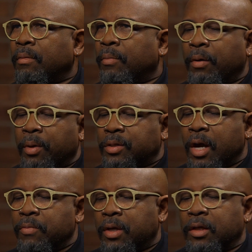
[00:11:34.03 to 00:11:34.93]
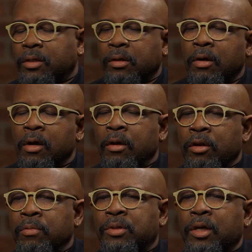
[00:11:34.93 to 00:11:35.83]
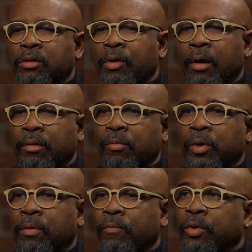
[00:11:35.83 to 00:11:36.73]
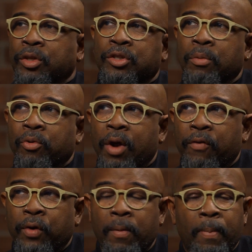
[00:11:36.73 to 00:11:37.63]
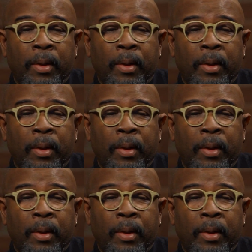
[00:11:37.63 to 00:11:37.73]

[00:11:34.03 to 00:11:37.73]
But by the time we get to homosexuality with this demographic